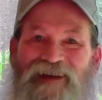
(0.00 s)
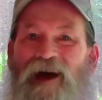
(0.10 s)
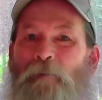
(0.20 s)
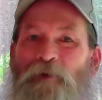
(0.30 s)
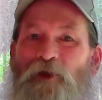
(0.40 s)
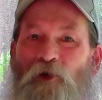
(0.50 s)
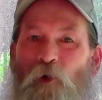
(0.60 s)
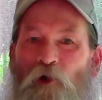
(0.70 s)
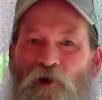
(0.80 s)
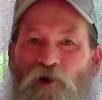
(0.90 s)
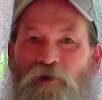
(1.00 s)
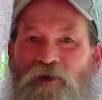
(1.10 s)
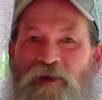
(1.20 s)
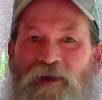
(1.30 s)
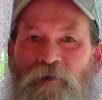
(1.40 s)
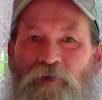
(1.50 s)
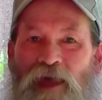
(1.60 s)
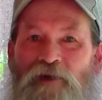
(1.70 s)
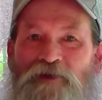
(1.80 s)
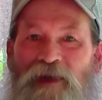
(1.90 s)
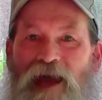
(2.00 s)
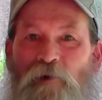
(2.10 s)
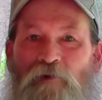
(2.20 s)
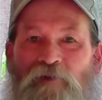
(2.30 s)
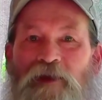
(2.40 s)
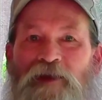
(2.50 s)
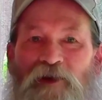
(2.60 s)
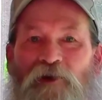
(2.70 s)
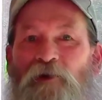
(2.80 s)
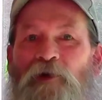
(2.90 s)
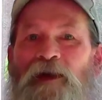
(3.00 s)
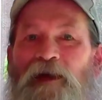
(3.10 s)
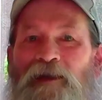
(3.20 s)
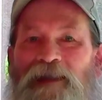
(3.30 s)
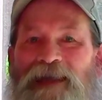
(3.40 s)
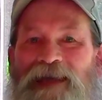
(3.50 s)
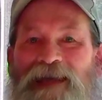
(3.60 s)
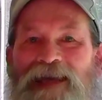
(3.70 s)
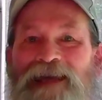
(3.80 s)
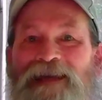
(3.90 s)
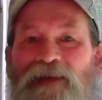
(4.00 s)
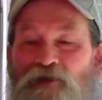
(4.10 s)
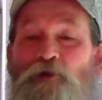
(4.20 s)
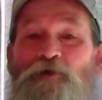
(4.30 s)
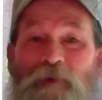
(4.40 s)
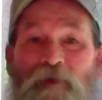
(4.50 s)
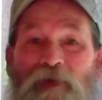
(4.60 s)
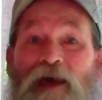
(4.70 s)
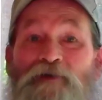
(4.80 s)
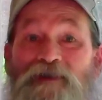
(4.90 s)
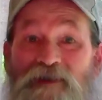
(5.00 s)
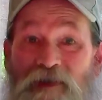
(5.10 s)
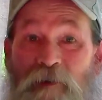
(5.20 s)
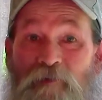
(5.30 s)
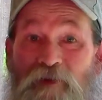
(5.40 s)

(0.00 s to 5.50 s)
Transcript: up in the corner, the 1,000 hour video and the 1,000 sub